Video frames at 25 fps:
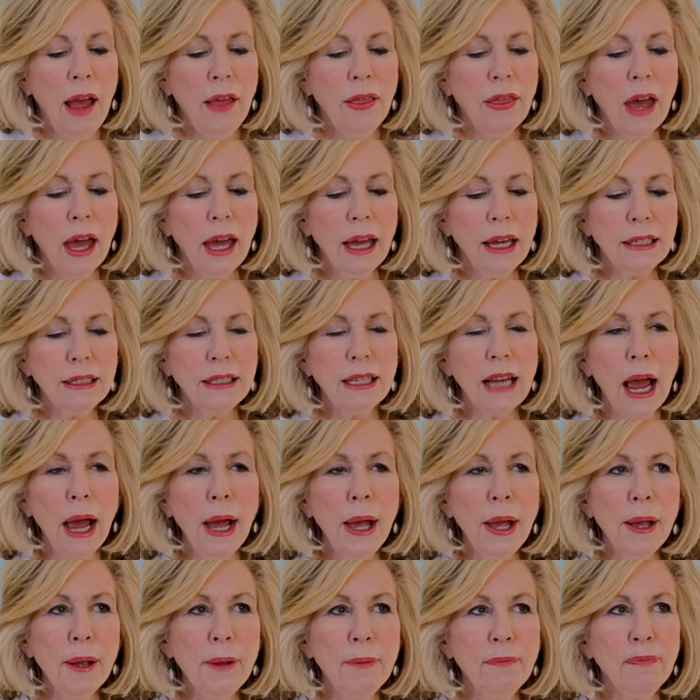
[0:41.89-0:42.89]
that,
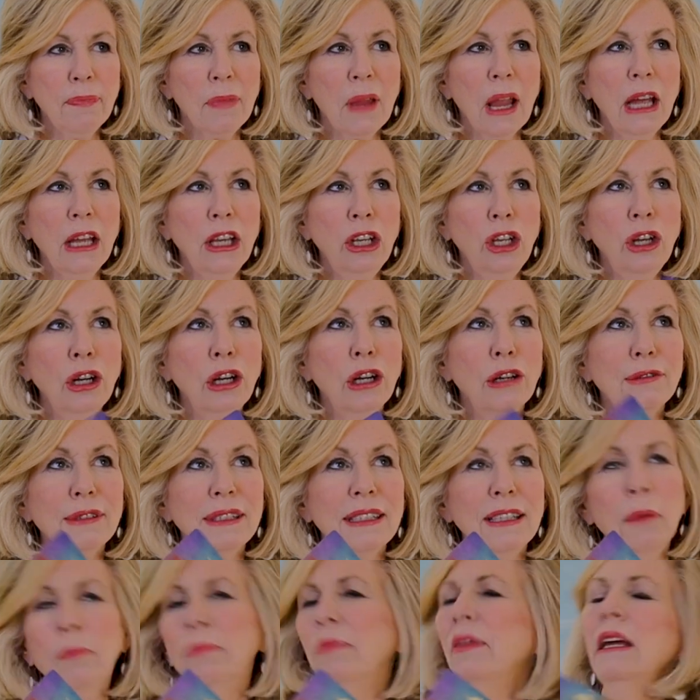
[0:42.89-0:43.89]

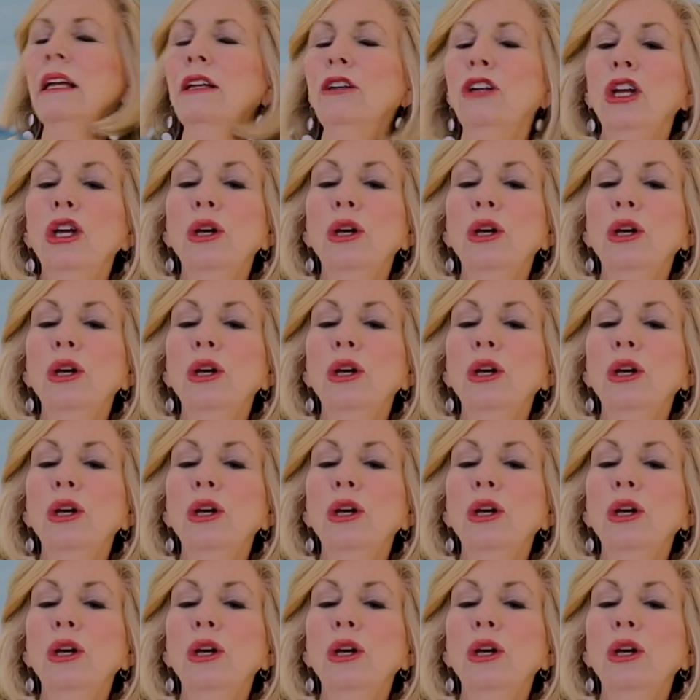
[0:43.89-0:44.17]
something